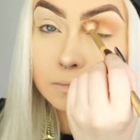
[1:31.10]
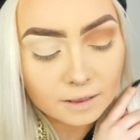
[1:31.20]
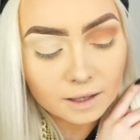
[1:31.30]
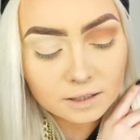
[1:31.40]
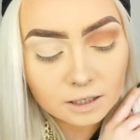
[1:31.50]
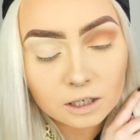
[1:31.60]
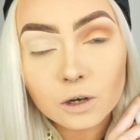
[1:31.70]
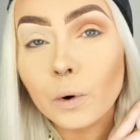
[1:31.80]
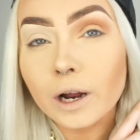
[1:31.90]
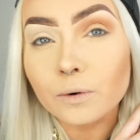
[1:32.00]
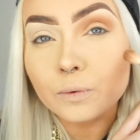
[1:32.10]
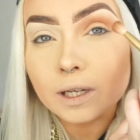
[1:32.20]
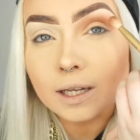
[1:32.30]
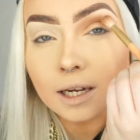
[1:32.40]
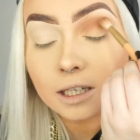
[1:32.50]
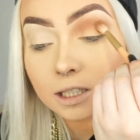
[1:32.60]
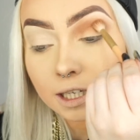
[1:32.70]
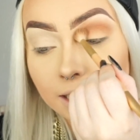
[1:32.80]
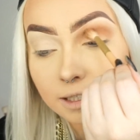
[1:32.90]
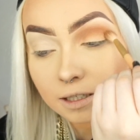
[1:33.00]
That's actually quite a really nice shade
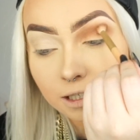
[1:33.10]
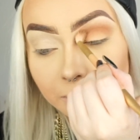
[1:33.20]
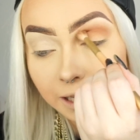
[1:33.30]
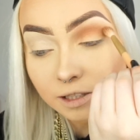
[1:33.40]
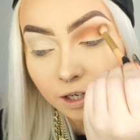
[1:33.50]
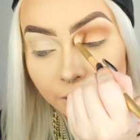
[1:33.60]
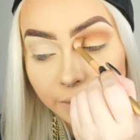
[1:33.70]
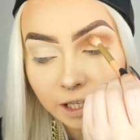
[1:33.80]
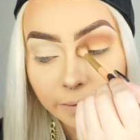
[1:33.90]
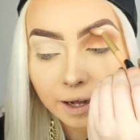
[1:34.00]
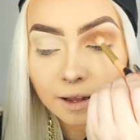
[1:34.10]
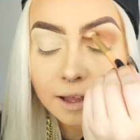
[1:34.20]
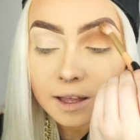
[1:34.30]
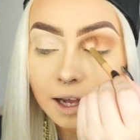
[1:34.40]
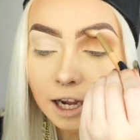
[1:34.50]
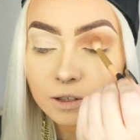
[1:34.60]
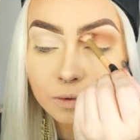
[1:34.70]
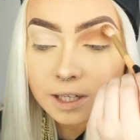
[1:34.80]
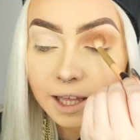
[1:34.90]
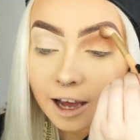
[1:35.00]
and it's actually blended out really well. I don't
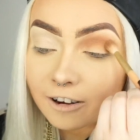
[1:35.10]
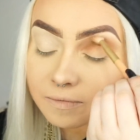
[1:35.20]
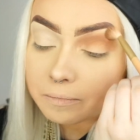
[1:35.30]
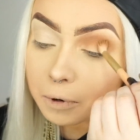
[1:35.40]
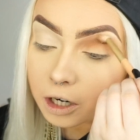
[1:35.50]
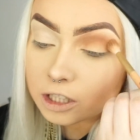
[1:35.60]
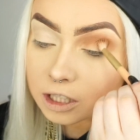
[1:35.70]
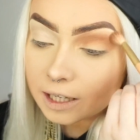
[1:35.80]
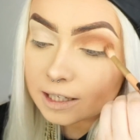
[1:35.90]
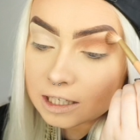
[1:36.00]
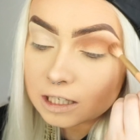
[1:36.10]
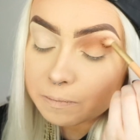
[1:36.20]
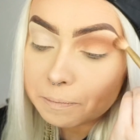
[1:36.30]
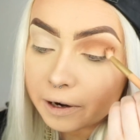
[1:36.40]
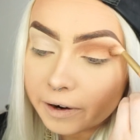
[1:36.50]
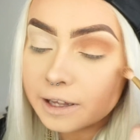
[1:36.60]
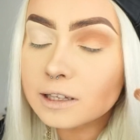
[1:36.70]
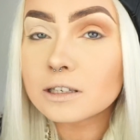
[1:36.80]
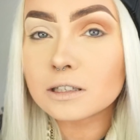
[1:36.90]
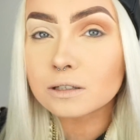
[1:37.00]
really have much
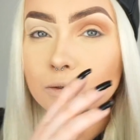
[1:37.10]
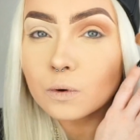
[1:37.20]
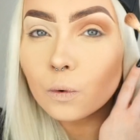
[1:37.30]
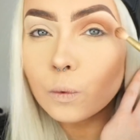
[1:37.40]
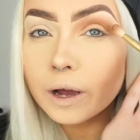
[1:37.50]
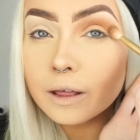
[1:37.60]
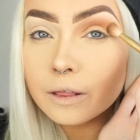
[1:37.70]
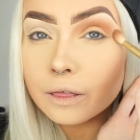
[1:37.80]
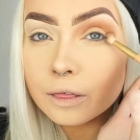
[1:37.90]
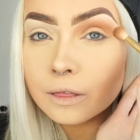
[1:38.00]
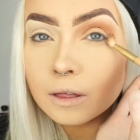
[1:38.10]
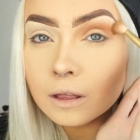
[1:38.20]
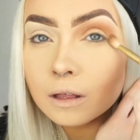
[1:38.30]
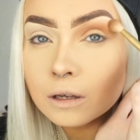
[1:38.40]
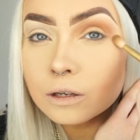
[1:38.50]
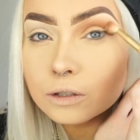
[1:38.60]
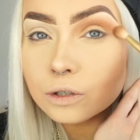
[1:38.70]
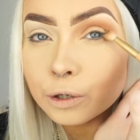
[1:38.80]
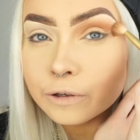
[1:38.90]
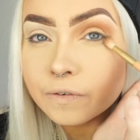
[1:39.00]
experience with
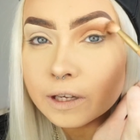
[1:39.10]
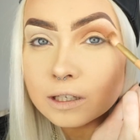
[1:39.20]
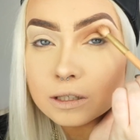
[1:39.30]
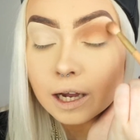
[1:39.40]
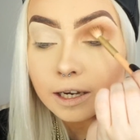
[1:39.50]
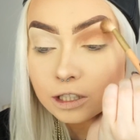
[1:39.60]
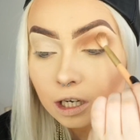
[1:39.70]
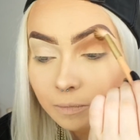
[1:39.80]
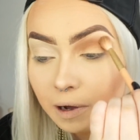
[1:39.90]
Too Faced eyeshadow